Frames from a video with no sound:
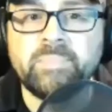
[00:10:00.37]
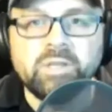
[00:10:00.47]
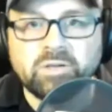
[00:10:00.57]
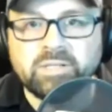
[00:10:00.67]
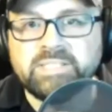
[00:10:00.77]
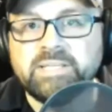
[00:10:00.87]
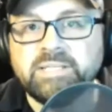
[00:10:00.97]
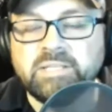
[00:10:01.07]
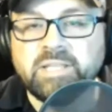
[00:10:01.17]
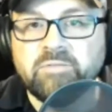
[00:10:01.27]
You're listening
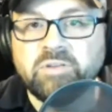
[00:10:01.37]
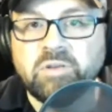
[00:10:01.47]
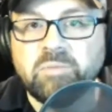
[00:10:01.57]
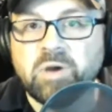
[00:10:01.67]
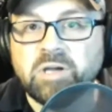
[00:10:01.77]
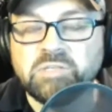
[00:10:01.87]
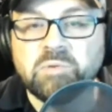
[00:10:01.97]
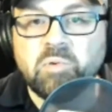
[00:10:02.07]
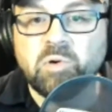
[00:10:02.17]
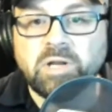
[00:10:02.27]
to the Heavy Duty Parts
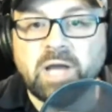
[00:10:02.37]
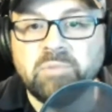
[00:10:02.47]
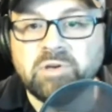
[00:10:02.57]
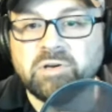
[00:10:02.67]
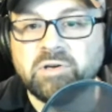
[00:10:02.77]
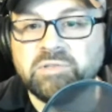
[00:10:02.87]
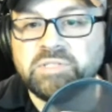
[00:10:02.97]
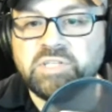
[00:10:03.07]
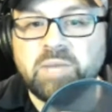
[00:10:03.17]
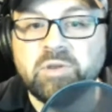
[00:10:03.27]
Report. I'm your
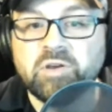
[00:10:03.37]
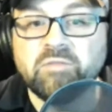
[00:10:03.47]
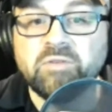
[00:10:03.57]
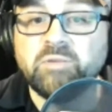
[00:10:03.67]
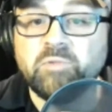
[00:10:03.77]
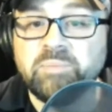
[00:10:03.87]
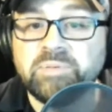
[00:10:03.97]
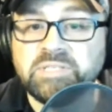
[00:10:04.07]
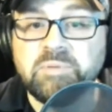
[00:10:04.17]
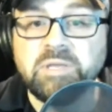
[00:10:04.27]
host, Jamie Irvin, and we've
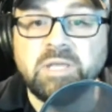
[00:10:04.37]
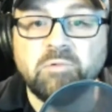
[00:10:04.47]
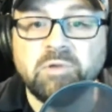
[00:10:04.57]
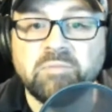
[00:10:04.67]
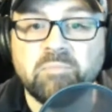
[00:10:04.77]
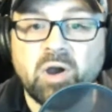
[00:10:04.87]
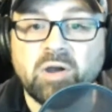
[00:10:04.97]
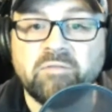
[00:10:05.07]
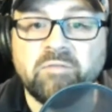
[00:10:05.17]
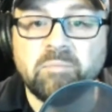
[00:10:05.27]
been speaking with
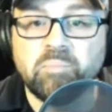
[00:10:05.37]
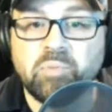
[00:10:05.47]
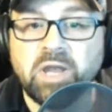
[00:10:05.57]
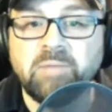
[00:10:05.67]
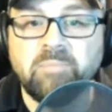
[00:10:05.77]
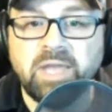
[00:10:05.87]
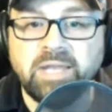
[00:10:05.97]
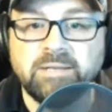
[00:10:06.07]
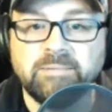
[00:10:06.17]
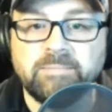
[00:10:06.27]
Mark from BrakeMate.
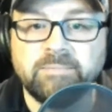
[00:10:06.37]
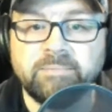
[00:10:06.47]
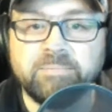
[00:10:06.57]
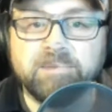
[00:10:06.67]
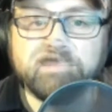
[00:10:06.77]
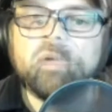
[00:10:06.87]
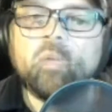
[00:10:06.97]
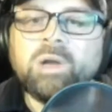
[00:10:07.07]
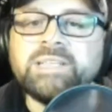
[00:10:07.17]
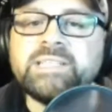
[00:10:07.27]
Mark,
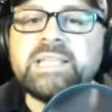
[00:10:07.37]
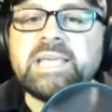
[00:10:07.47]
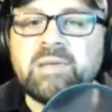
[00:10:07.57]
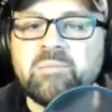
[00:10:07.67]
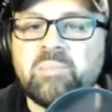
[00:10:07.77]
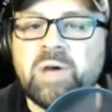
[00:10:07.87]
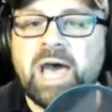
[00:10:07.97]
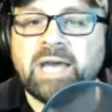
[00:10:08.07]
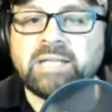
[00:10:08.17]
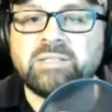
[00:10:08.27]
what is the
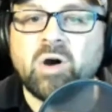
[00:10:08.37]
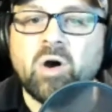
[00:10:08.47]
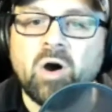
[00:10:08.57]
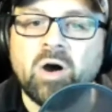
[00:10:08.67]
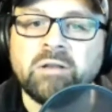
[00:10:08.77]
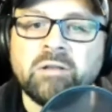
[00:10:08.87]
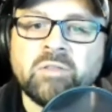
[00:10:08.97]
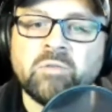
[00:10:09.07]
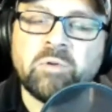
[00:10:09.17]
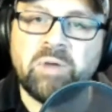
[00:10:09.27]
impact on
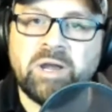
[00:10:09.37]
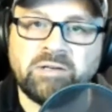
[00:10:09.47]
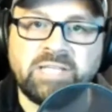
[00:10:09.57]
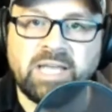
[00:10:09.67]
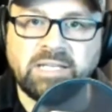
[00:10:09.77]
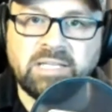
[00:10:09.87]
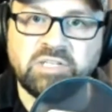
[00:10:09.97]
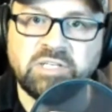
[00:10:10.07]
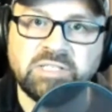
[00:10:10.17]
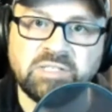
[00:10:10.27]
the repair
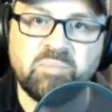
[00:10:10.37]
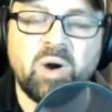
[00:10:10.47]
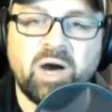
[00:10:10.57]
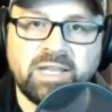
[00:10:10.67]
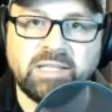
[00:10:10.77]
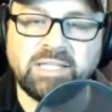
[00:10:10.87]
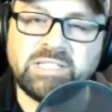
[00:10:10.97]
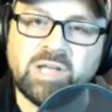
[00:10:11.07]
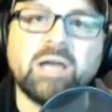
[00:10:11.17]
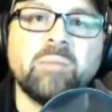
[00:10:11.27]
technician's body? Let's
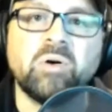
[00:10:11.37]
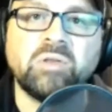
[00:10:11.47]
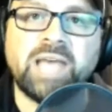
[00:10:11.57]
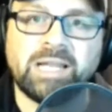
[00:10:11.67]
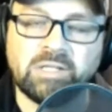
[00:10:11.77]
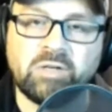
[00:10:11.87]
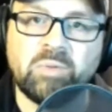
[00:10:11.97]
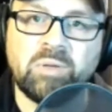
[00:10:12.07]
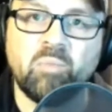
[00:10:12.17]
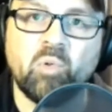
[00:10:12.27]
talk about that a little
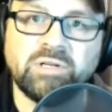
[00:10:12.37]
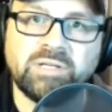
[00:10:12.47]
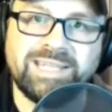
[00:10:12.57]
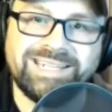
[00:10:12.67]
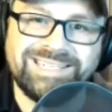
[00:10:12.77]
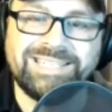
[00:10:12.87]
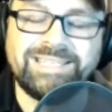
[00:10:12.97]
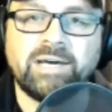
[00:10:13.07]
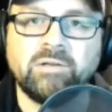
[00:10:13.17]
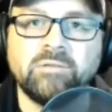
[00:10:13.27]
bit more in
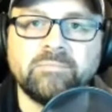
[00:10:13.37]
detail.